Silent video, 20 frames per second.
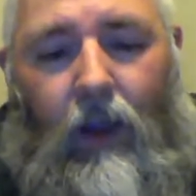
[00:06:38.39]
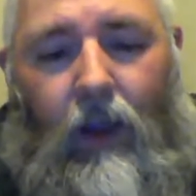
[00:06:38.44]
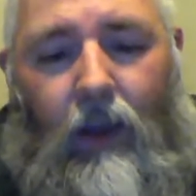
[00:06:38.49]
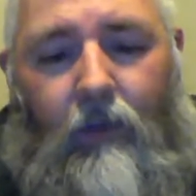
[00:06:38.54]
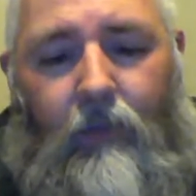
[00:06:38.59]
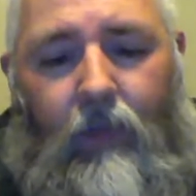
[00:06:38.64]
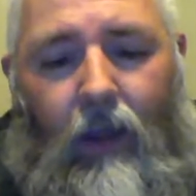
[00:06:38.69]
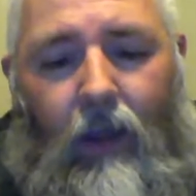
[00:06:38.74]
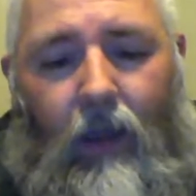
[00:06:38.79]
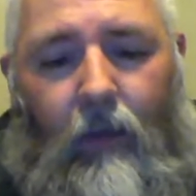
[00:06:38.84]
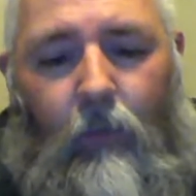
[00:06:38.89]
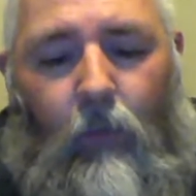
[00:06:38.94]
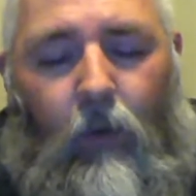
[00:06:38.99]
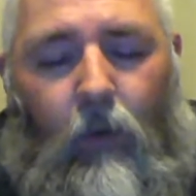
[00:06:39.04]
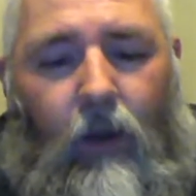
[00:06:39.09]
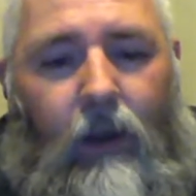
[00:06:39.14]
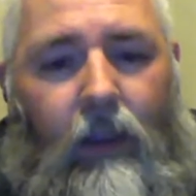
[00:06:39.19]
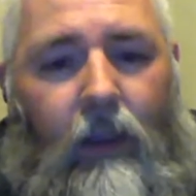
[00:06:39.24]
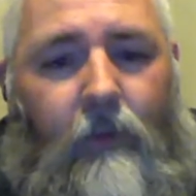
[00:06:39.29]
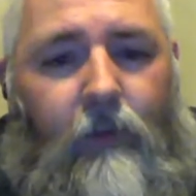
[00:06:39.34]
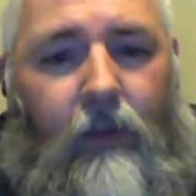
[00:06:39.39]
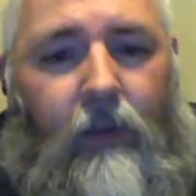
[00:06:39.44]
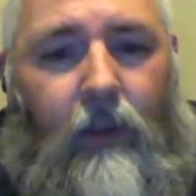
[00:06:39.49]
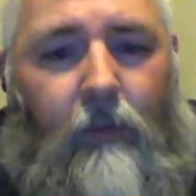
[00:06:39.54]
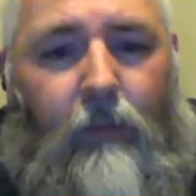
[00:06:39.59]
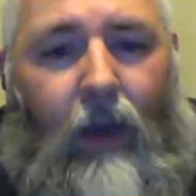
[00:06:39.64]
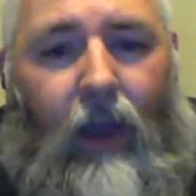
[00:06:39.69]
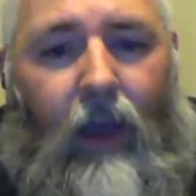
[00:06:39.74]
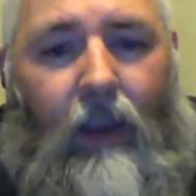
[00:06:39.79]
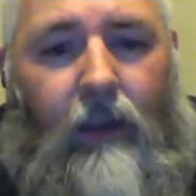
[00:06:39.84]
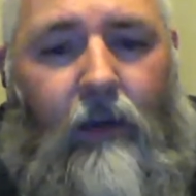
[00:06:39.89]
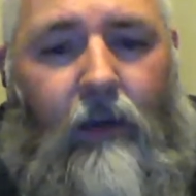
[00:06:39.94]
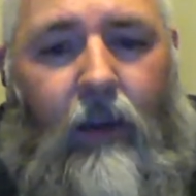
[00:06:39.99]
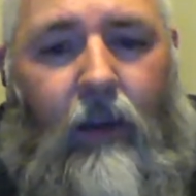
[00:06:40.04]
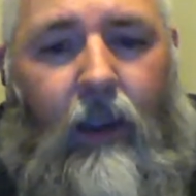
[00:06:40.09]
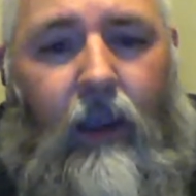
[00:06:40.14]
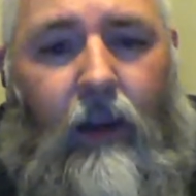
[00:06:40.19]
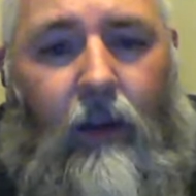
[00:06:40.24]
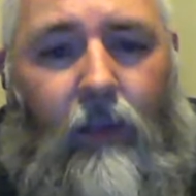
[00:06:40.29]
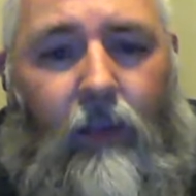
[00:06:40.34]
have that what if in the back of your
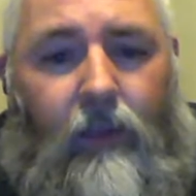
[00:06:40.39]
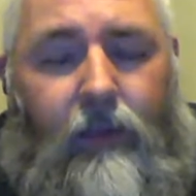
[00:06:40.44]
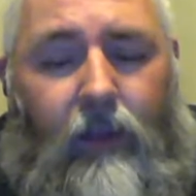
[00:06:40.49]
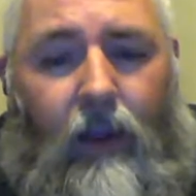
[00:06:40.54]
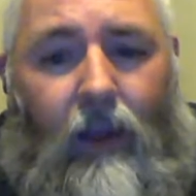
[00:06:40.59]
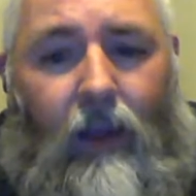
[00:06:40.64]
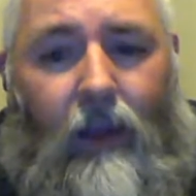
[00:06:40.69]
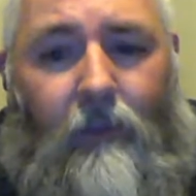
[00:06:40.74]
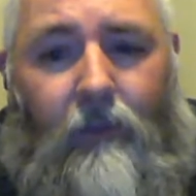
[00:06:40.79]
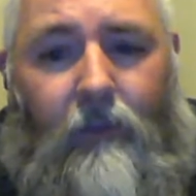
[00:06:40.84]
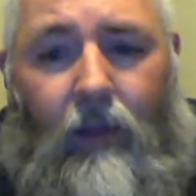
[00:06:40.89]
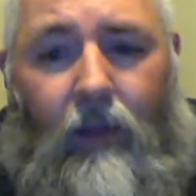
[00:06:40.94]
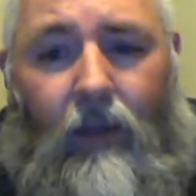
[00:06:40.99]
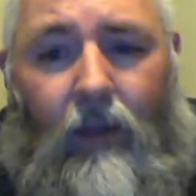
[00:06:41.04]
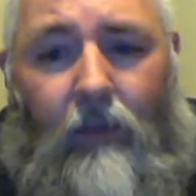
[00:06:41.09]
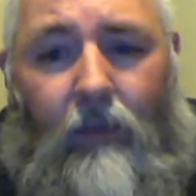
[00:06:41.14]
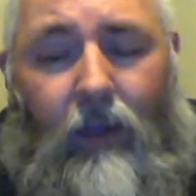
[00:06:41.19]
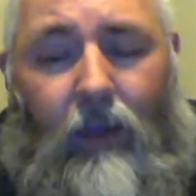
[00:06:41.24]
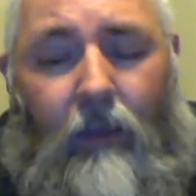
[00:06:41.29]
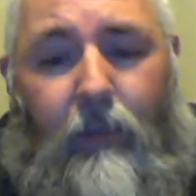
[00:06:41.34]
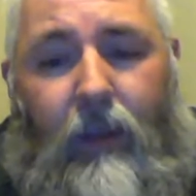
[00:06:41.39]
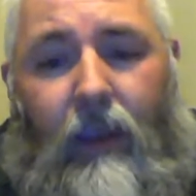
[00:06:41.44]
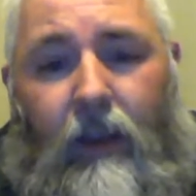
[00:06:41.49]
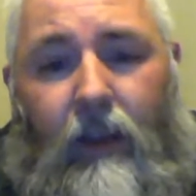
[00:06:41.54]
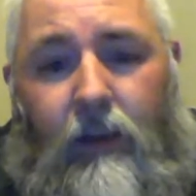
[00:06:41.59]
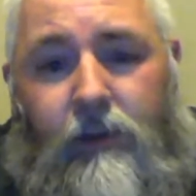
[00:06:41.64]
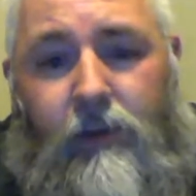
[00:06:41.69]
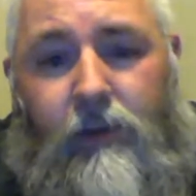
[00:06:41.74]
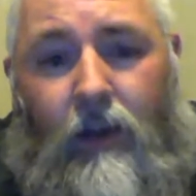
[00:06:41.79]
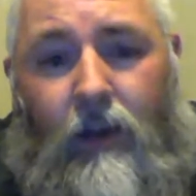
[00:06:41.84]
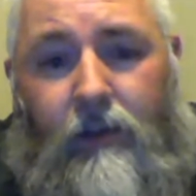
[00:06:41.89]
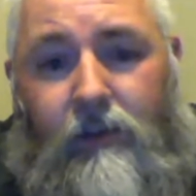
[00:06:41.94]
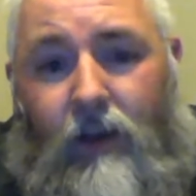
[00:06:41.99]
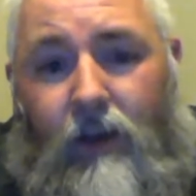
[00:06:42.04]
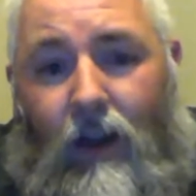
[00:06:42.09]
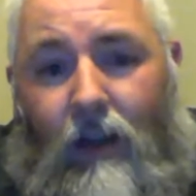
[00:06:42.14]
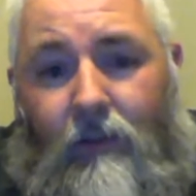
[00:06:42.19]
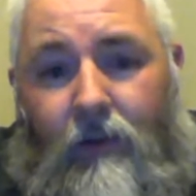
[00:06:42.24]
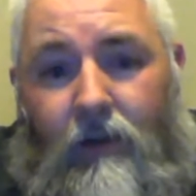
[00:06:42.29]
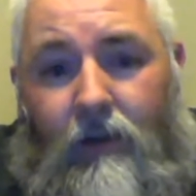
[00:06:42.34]
head all the time, and me being a truck
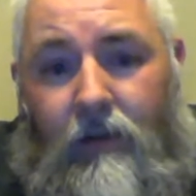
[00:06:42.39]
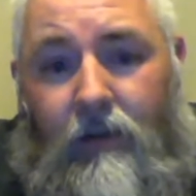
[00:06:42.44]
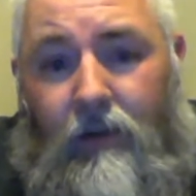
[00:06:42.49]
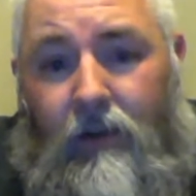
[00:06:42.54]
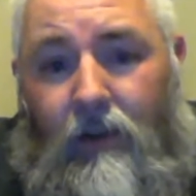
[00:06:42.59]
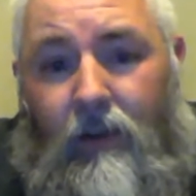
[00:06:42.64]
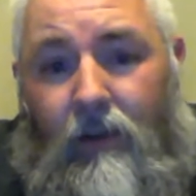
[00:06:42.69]
driver,